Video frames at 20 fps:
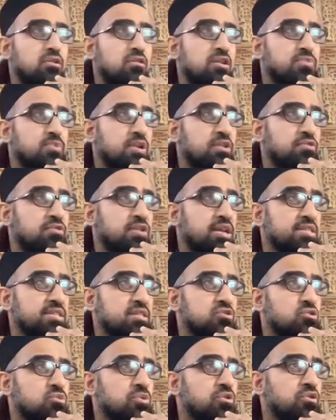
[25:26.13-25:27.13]
subhanahu wa ta'ala
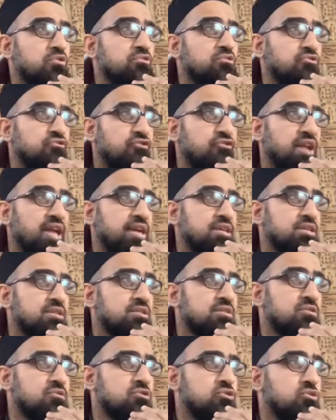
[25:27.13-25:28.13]
says, do we not reflect?
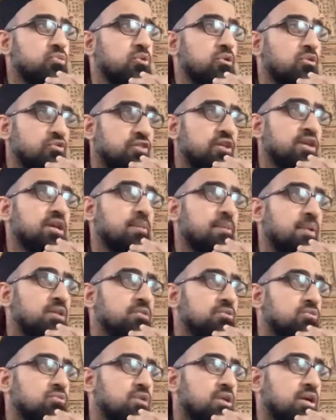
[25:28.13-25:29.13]
Do we not think about
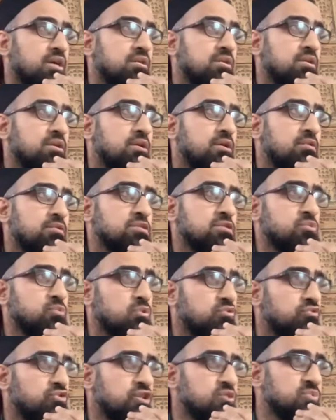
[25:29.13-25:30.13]
the Quran? This is
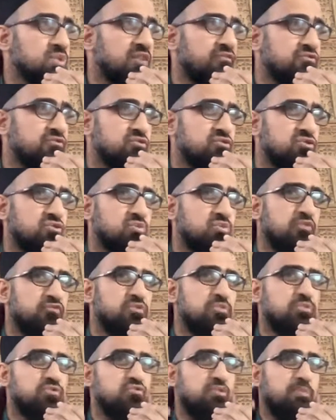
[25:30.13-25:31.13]
one of the things we have to do. We have
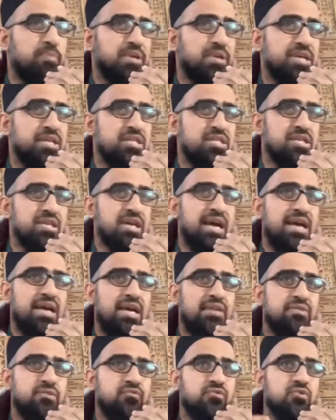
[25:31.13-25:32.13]
to be repeating
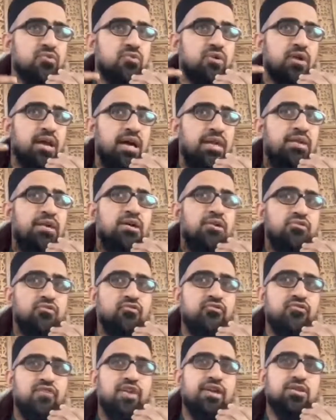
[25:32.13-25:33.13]
ayat of the Quran,
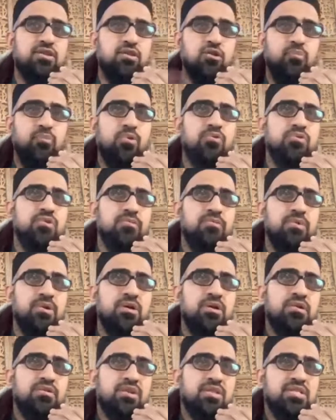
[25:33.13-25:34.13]
reflecting upon them.
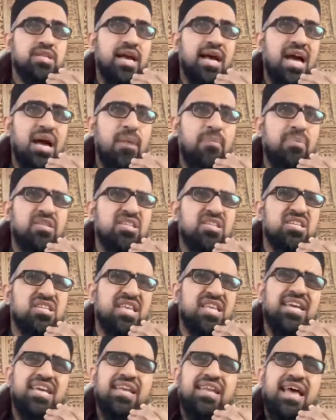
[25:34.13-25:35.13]
The Sahaba, they
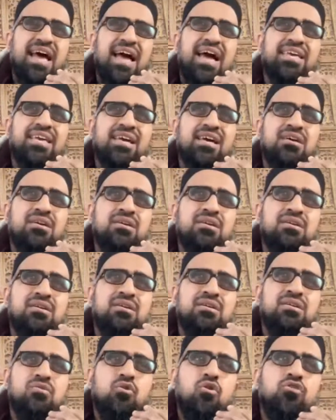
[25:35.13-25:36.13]
take an ayah
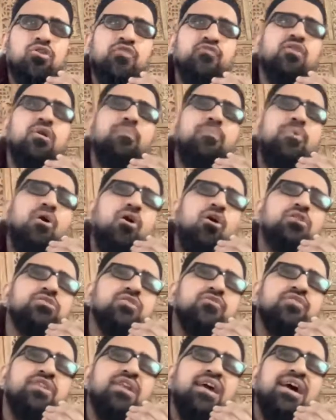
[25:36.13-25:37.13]
or even a part
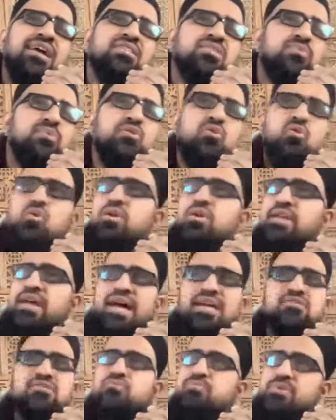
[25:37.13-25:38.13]
of an ayah, spend all
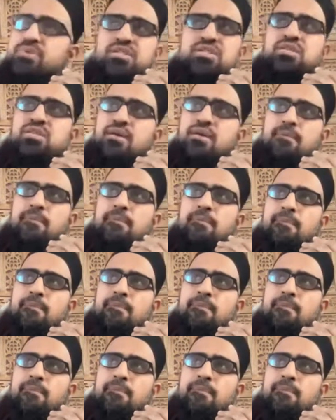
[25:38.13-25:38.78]
night repeating it.